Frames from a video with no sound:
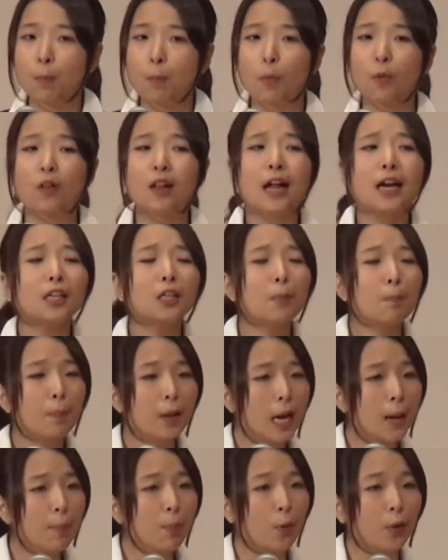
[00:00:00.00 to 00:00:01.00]
Blind
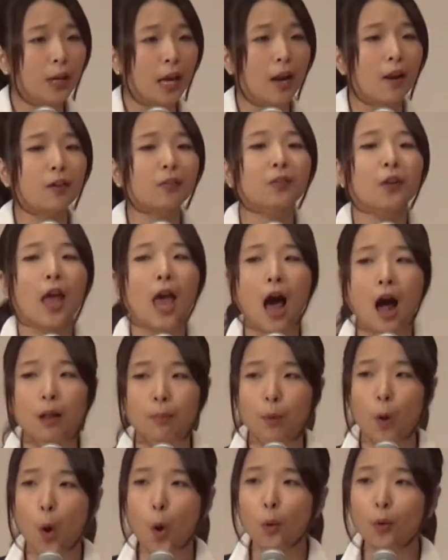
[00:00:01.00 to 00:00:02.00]
people cannot
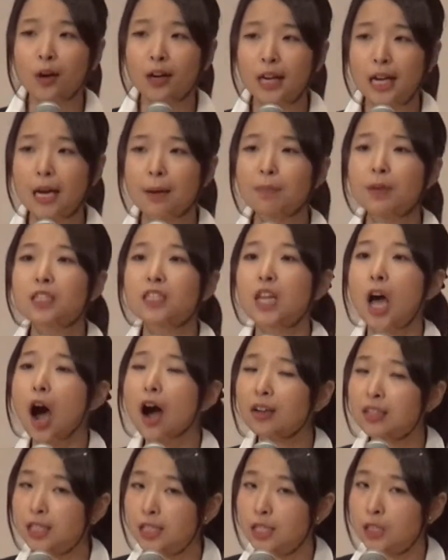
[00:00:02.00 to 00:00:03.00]
help or even
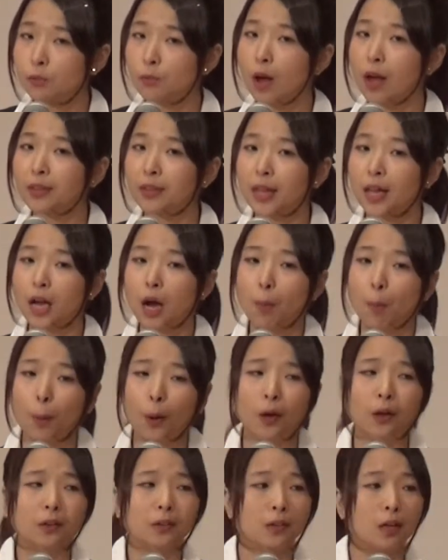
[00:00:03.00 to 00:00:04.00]
notice when their
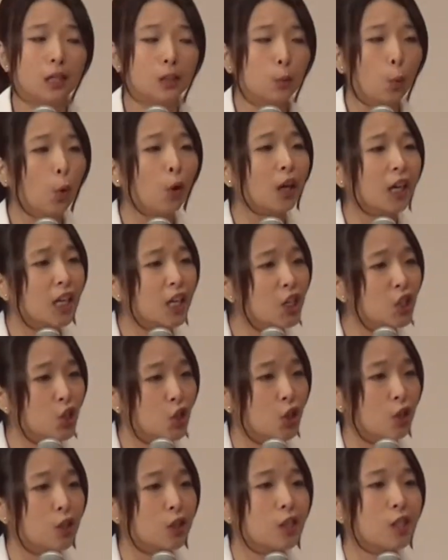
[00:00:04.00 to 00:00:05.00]
partners were
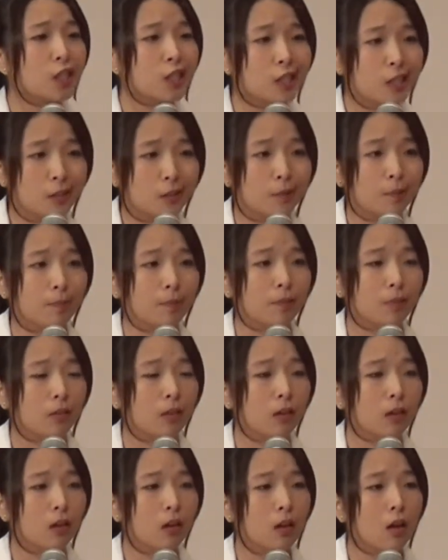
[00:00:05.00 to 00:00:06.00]
injured soon.
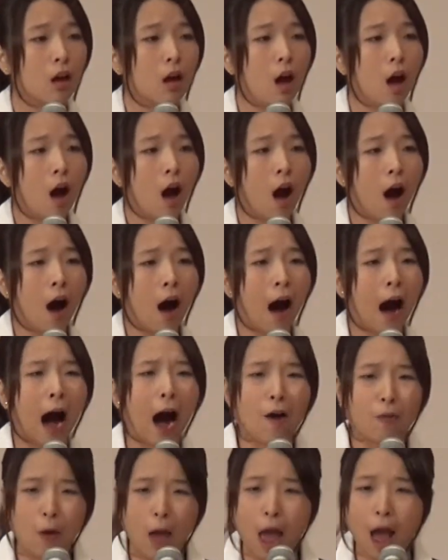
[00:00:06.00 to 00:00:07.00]

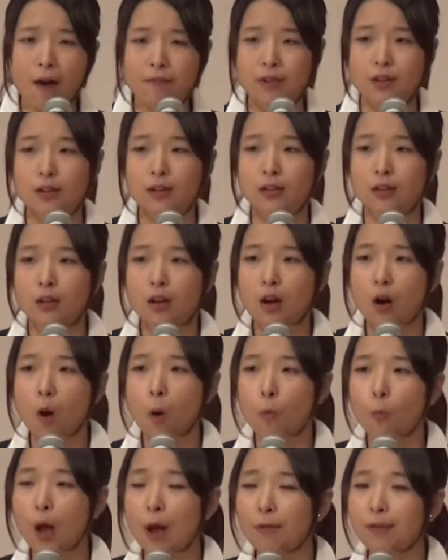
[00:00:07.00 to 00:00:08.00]
However,
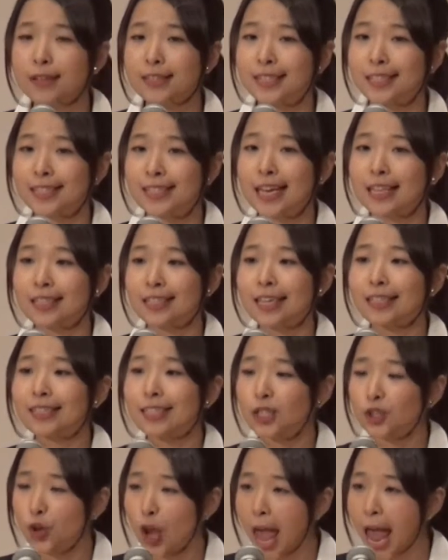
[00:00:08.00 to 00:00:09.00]
when we see such a
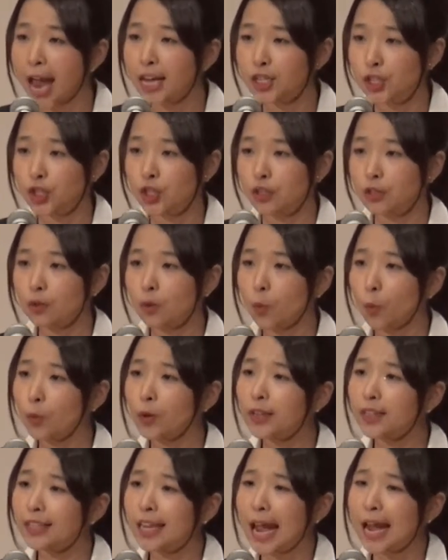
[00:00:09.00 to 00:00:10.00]
situation,
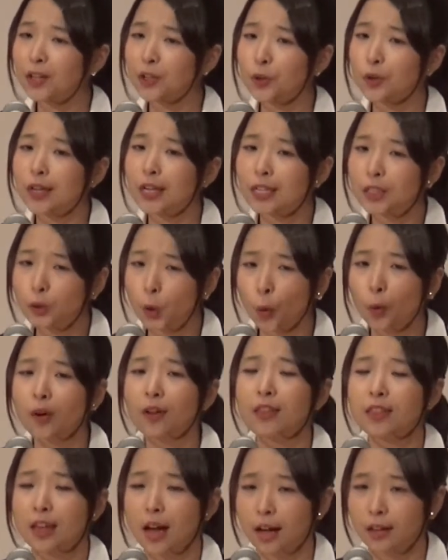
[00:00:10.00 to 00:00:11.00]
we tend to
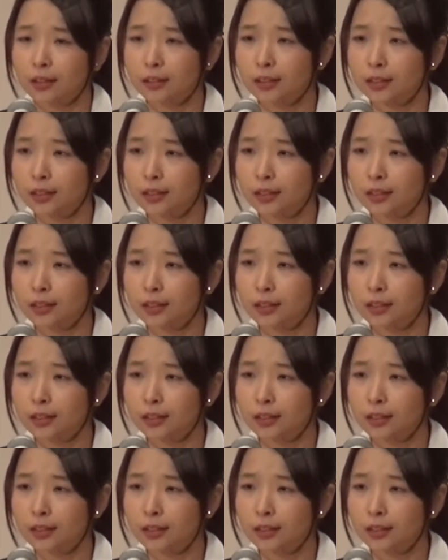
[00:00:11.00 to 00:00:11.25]
ignore them.